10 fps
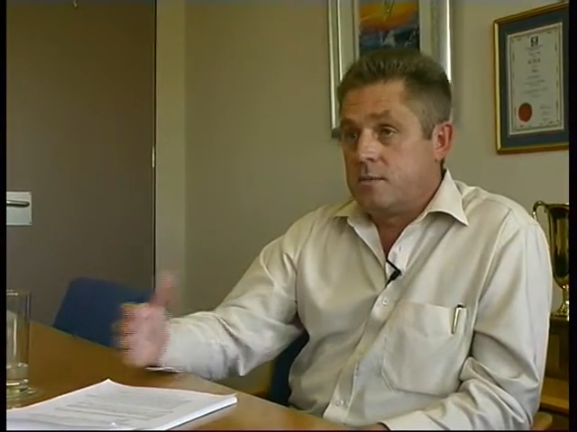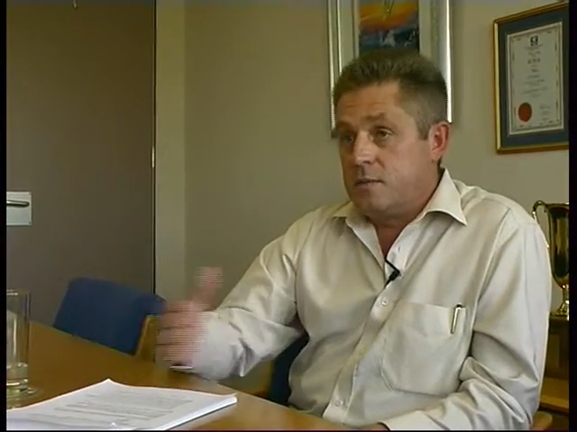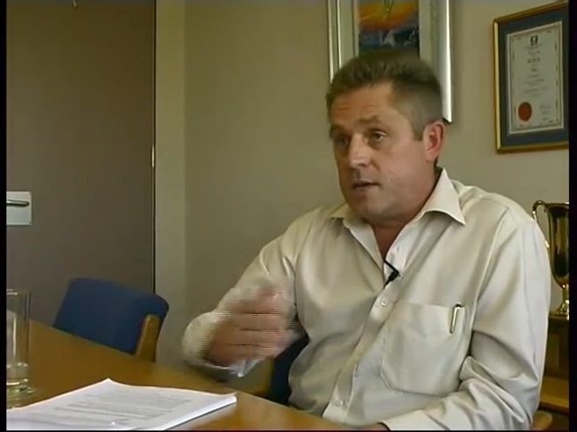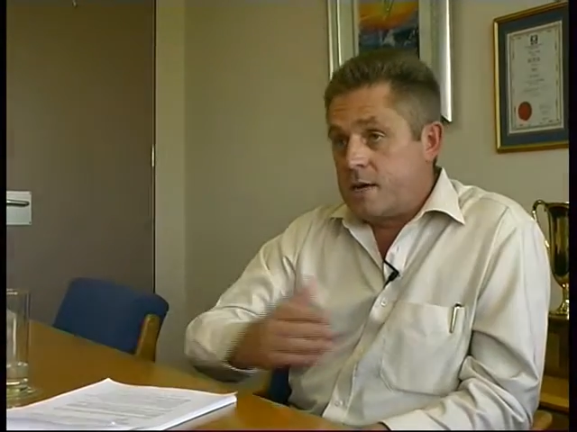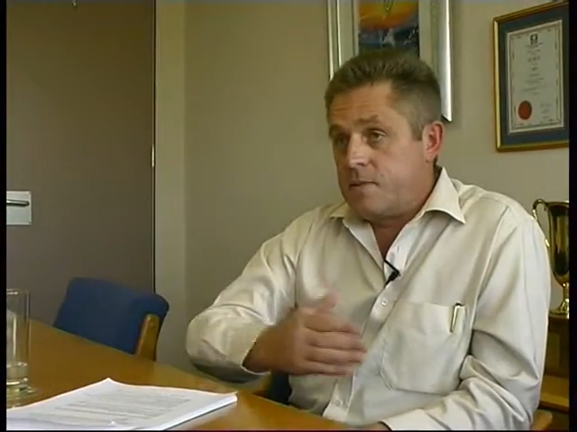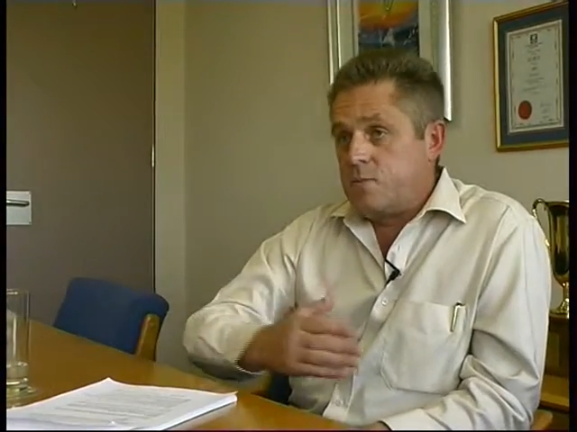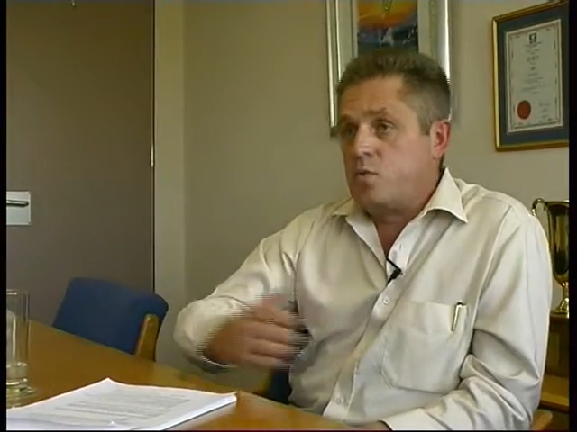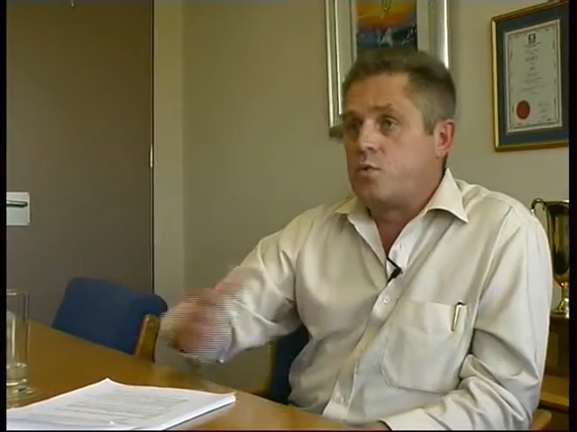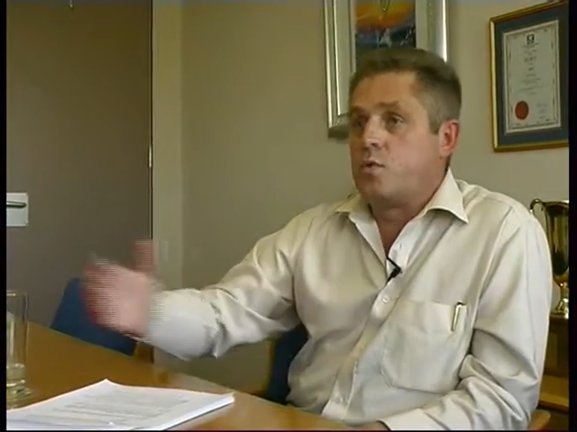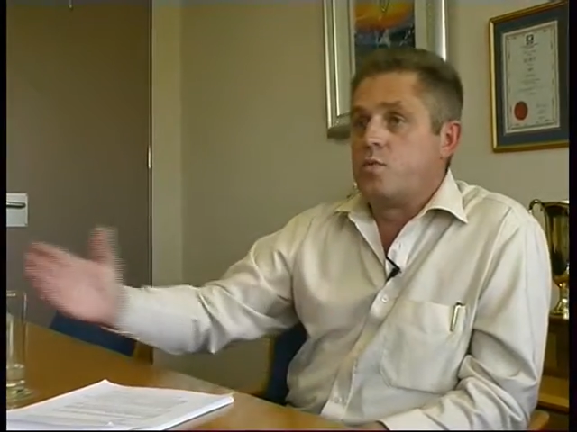becoming
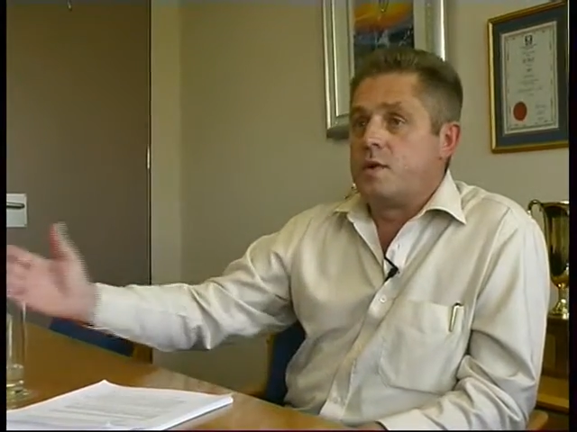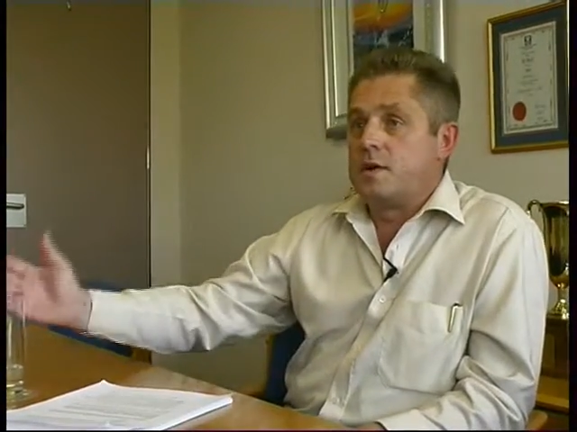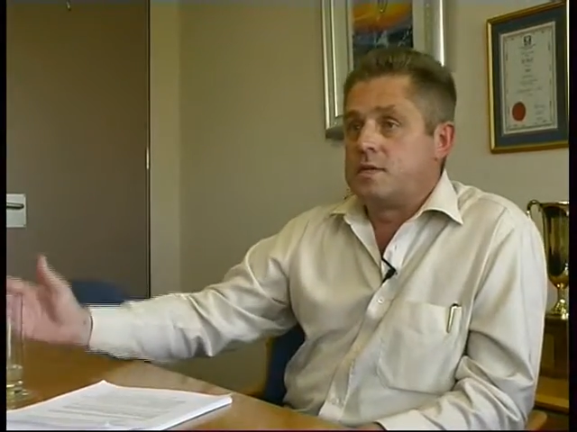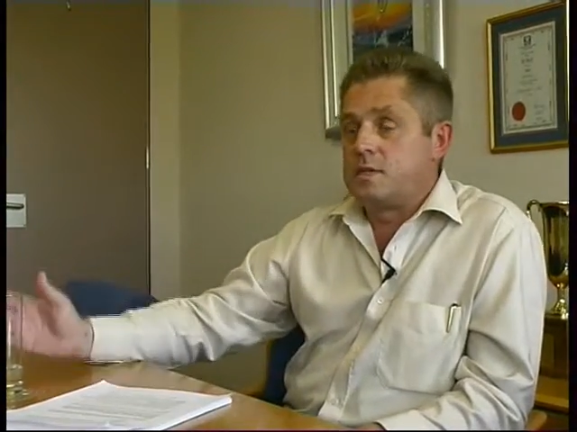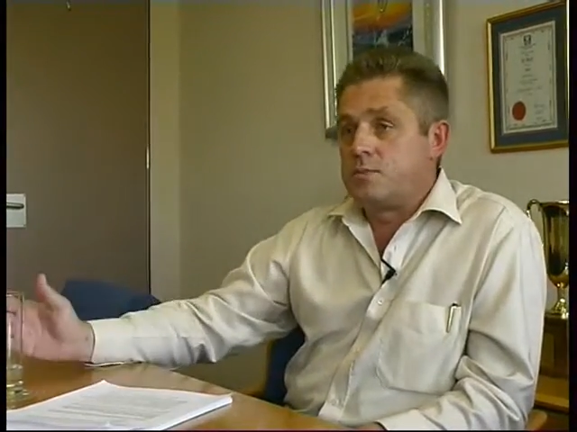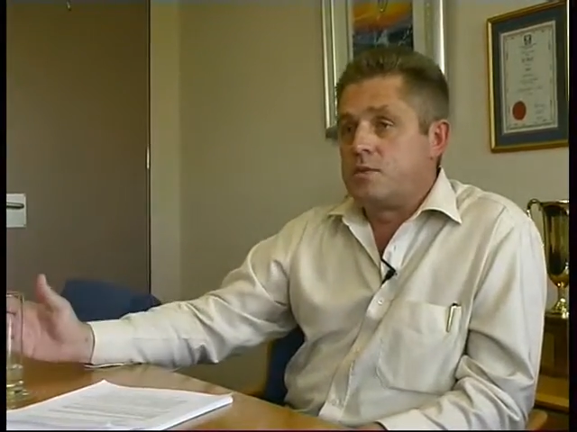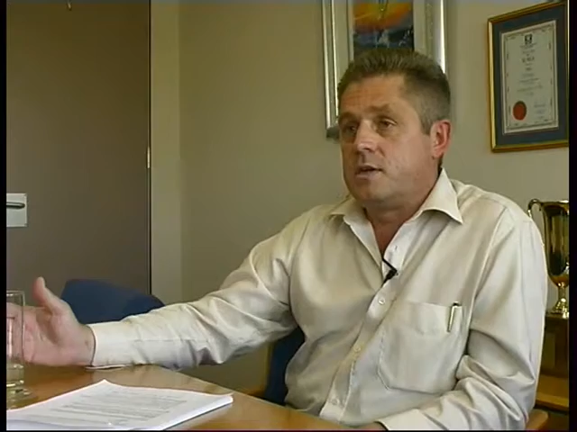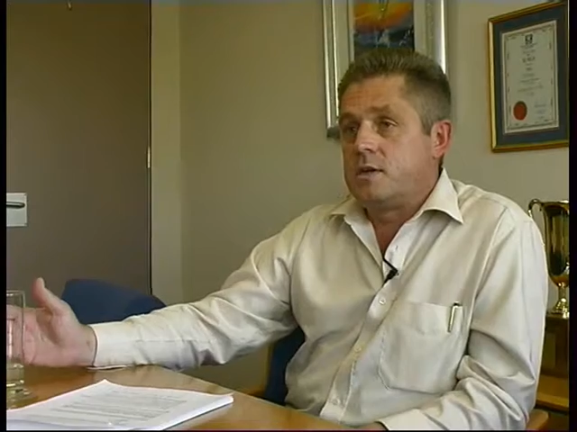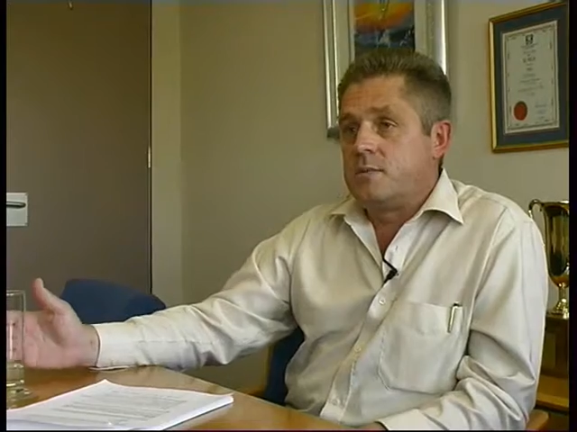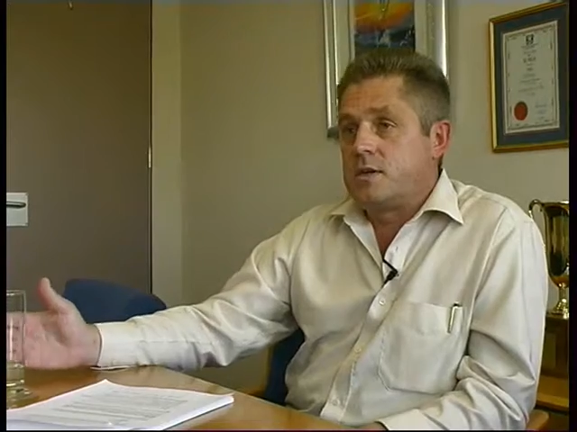more broad based and spread
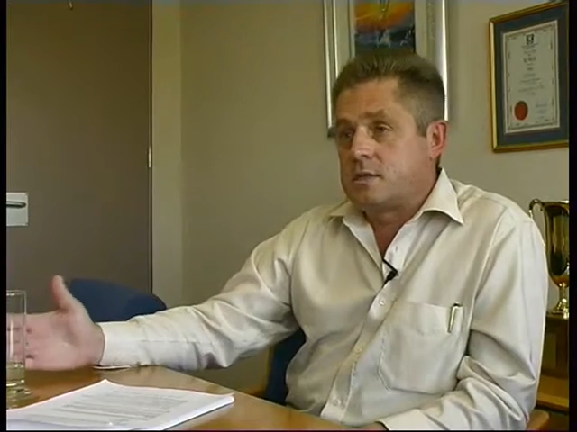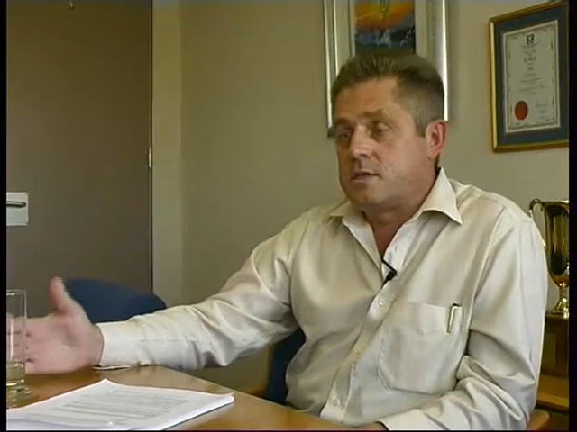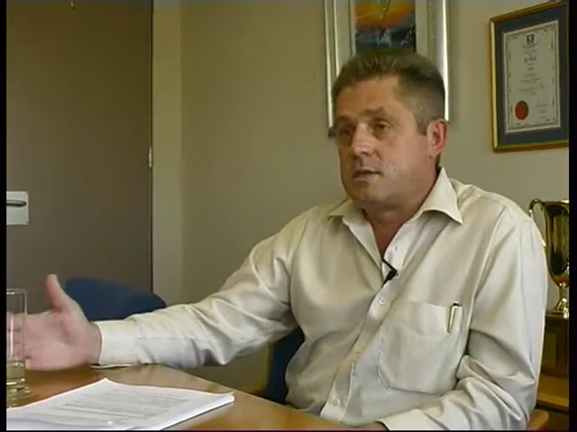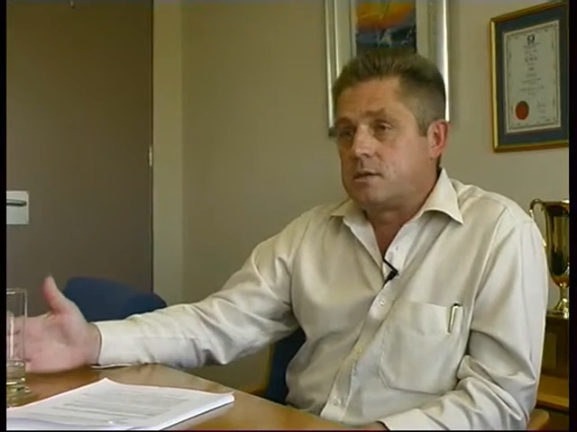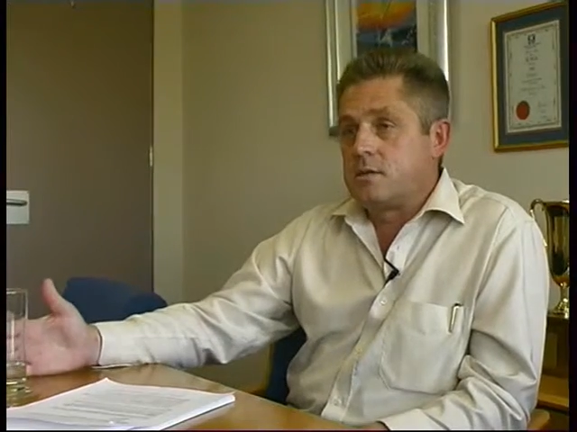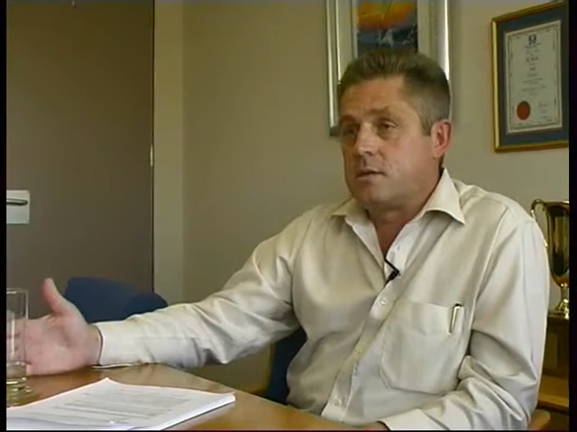amongst